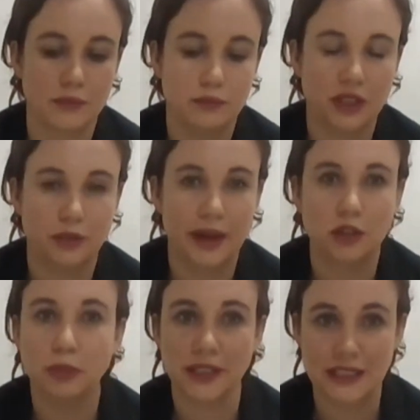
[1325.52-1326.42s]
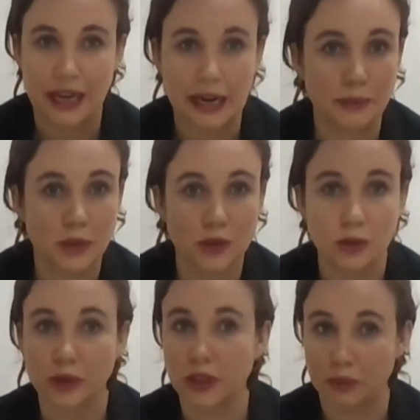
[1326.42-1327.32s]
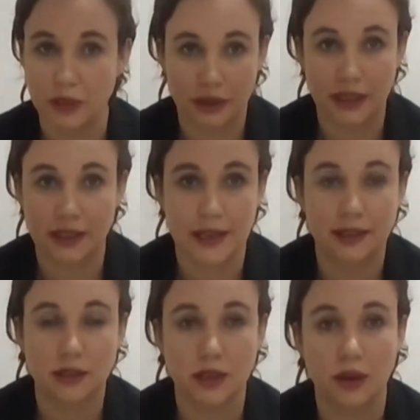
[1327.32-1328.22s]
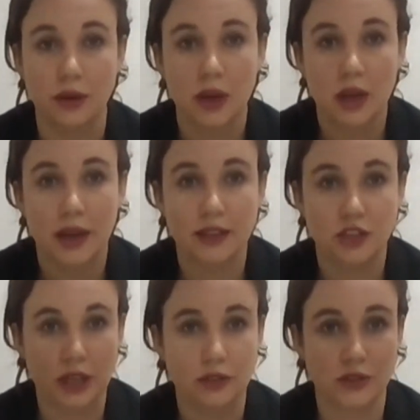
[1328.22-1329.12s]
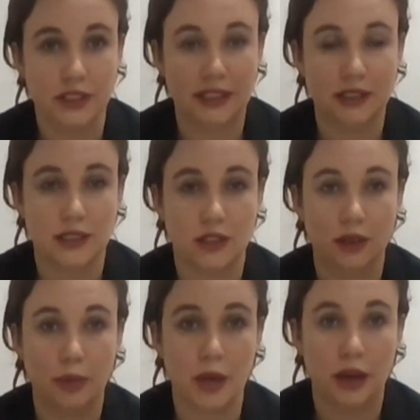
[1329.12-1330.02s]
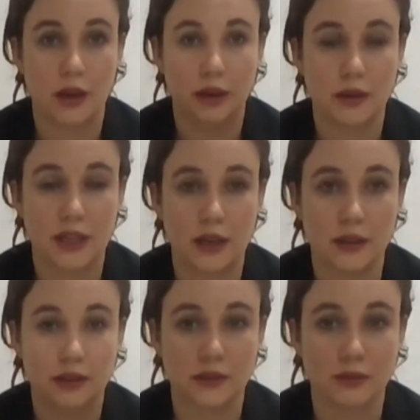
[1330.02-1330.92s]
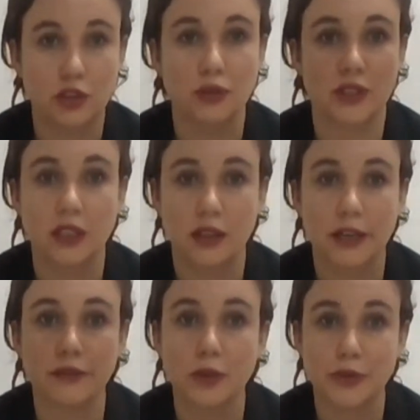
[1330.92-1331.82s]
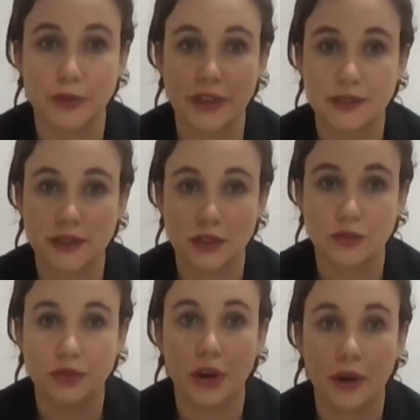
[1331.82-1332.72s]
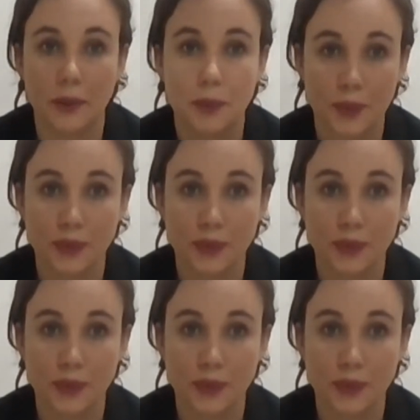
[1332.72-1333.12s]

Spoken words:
mismatched blood types or something like that. So it's generally considered reducing a lot of those risks overall.